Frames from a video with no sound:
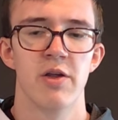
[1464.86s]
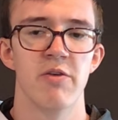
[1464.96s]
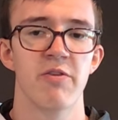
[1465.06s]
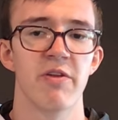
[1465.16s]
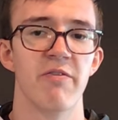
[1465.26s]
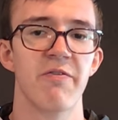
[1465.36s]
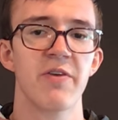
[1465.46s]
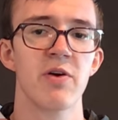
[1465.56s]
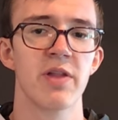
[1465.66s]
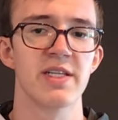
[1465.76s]
You can
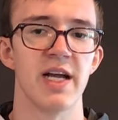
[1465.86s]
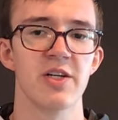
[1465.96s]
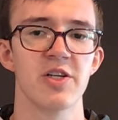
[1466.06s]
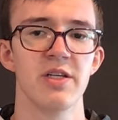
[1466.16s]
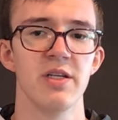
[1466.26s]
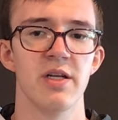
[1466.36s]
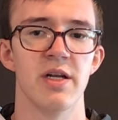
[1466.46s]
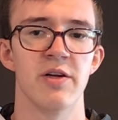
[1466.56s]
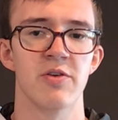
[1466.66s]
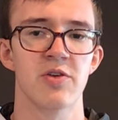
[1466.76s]
feel the tension
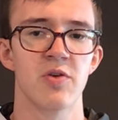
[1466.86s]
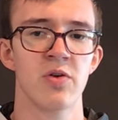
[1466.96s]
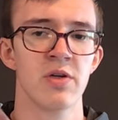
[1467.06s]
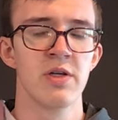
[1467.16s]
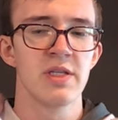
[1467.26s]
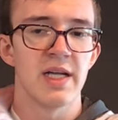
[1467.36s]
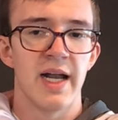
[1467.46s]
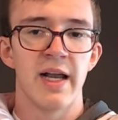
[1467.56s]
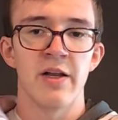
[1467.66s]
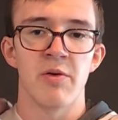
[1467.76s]
in your shoulders
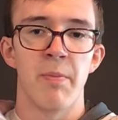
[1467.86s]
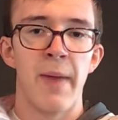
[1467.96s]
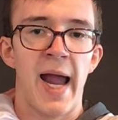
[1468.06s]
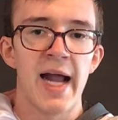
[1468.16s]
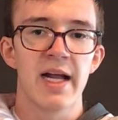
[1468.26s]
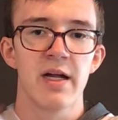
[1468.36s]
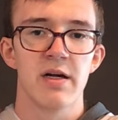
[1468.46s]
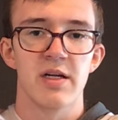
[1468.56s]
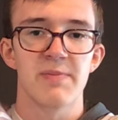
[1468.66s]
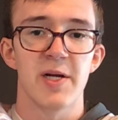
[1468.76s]
and in your back,
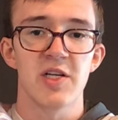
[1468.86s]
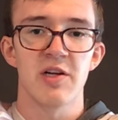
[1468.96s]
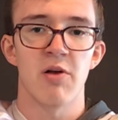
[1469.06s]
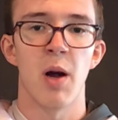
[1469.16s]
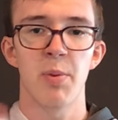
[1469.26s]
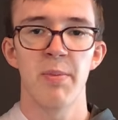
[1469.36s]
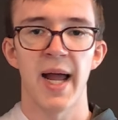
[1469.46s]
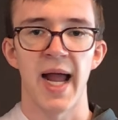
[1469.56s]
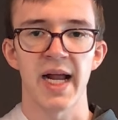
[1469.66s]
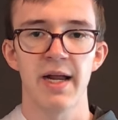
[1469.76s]
especially your upper
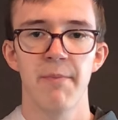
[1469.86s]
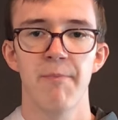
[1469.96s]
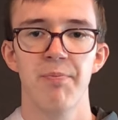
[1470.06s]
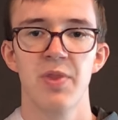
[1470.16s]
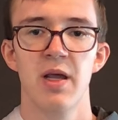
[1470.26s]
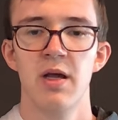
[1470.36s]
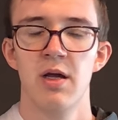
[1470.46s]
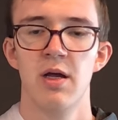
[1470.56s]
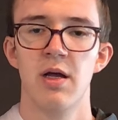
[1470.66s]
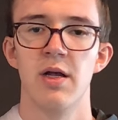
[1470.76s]
back.
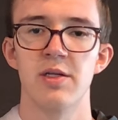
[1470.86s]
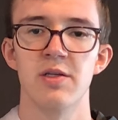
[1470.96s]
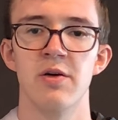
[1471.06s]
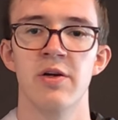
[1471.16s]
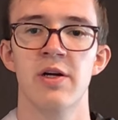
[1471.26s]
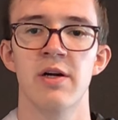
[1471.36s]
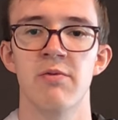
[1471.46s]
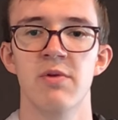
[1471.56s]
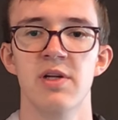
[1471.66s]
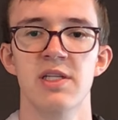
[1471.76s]
And so you're going to
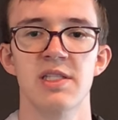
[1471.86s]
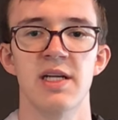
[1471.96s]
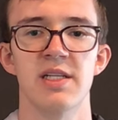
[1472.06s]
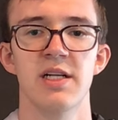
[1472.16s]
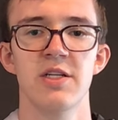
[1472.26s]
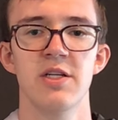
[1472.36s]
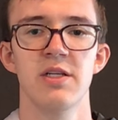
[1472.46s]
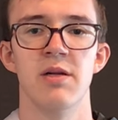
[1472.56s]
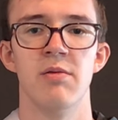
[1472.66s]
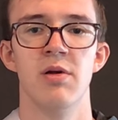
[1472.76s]
release that tension
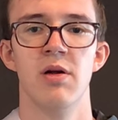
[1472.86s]
and